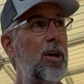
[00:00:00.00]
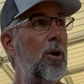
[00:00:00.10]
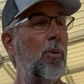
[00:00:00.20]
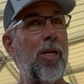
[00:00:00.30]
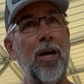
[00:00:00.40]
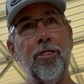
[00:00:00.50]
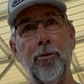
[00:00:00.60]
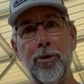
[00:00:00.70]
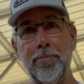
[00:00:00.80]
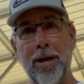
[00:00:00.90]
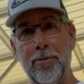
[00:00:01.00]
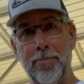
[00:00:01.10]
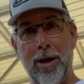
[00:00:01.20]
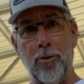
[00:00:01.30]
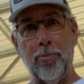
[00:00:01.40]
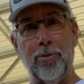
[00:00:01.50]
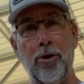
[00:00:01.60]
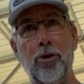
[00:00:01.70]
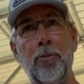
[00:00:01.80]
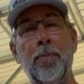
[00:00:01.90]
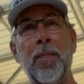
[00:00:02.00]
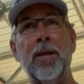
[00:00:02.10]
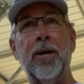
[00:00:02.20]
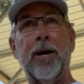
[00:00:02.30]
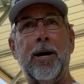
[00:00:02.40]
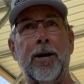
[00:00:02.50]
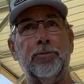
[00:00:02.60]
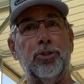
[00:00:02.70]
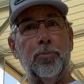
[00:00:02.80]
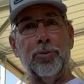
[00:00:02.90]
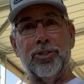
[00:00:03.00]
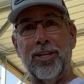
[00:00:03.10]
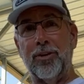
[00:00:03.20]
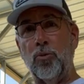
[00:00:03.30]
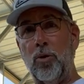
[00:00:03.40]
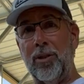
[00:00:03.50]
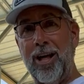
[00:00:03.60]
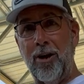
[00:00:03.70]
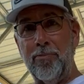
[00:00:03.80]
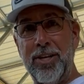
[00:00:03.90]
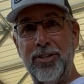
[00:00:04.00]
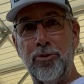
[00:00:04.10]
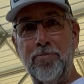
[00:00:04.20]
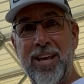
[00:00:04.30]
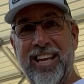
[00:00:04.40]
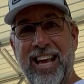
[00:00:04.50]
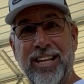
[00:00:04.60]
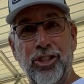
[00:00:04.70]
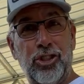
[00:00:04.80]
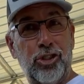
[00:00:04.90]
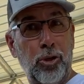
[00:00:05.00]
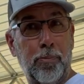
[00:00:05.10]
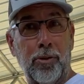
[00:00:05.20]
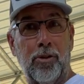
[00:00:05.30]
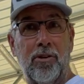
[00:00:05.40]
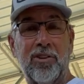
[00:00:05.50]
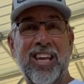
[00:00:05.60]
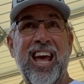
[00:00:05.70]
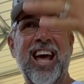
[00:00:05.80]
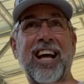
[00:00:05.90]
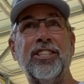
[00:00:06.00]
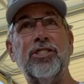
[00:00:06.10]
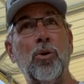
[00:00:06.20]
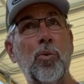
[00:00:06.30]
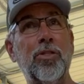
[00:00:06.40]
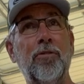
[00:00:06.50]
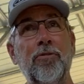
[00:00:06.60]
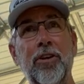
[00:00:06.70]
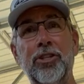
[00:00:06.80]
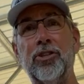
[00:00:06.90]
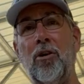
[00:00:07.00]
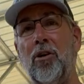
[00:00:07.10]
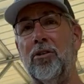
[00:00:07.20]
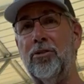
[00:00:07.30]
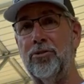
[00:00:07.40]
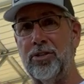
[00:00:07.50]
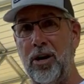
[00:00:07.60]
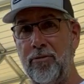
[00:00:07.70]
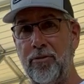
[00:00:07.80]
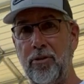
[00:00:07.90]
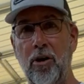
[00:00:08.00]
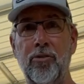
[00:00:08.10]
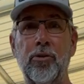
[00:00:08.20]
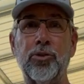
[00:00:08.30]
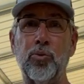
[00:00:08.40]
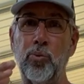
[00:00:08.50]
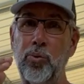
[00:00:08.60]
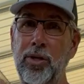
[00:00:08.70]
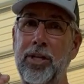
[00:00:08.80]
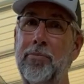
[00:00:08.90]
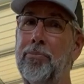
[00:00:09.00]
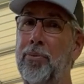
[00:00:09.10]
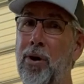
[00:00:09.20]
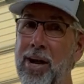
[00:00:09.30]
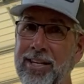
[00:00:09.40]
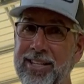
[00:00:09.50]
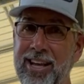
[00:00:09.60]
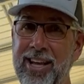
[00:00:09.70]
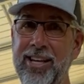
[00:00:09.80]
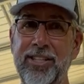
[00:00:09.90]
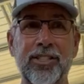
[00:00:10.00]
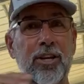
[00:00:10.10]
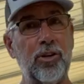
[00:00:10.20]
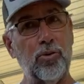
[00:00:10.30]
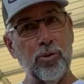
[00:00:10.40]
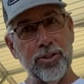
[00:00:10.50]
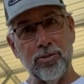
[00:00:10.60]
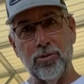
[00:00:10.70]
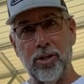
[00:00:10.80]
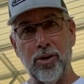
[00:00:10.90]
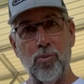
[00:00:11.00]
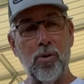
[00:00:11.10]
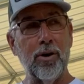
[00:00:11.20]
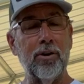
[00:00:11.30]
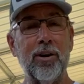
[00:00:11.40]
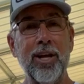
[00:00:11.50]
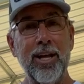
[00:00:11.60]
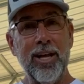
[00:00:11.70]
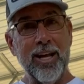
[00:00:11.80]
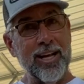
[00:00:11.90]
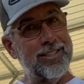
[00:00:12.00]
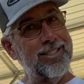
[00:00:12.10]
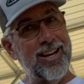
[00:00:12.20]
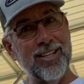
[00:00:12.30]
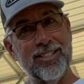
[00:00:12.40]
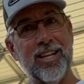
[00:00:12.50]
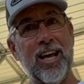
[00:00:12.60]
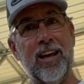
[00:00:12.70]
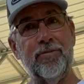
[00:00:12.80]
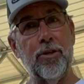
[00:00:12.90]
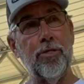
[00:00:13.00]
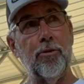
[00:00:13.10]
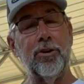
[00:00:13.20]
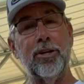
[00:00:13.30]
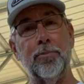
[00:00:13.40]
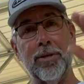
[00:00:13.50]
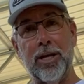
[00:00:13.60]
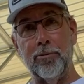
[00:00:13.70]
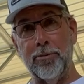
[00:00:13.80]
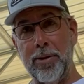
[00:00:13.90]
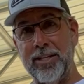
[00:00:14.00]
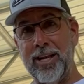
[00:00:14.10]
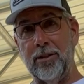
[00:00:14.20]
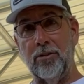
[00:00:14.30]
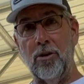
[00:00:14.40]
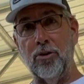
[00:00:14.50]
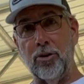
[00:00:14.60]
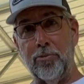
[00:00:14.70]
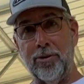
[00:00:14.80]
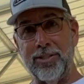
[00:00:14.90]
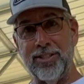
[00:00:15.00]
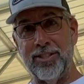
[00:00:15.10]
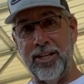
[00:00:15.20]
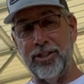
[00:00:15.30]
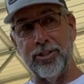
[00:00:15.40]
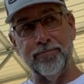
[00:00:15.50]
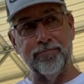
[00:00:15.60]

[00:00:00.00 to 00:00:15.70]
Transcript: Well, that 30 pound Power Pro um, Super Slick will allow me to make a super long cast. So when the fish are a little tougher on those really bright days, crystal clear water, it's nice to have the 30 to be able to make that longer presentation.